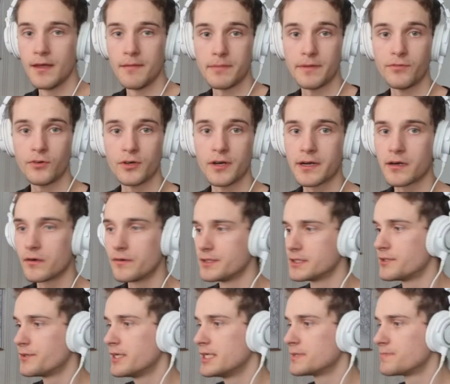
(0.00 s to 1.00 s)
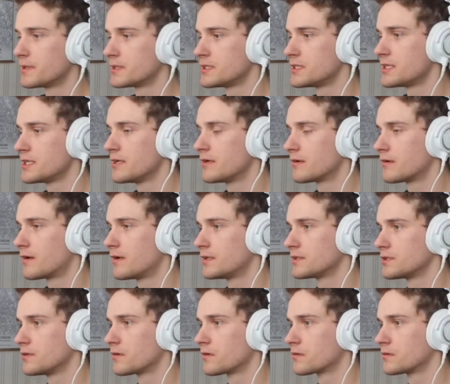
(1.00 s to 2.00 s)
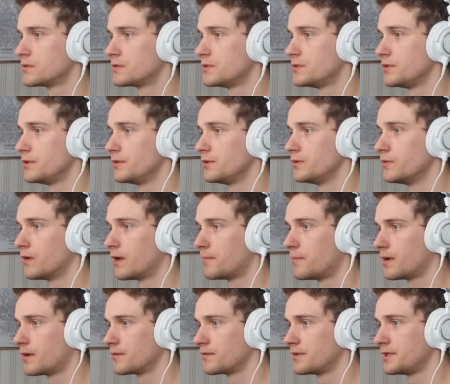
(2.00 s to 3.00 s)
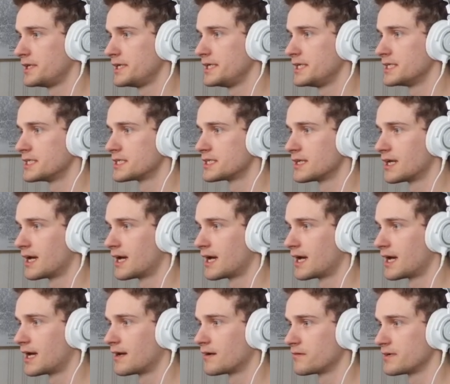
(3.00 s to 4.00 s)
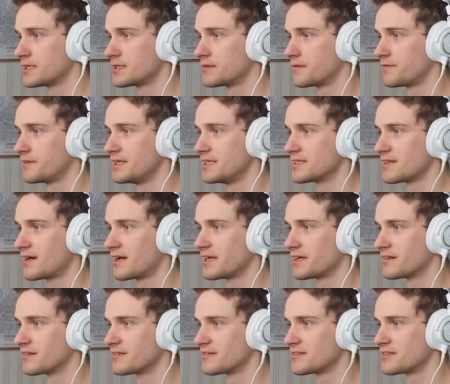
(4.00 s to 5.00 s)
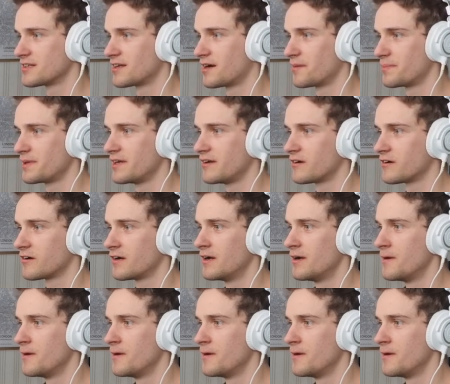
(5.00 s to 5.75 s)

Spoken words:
Before I go into these buttons here, I'll talk to you about these rest of these icons up here.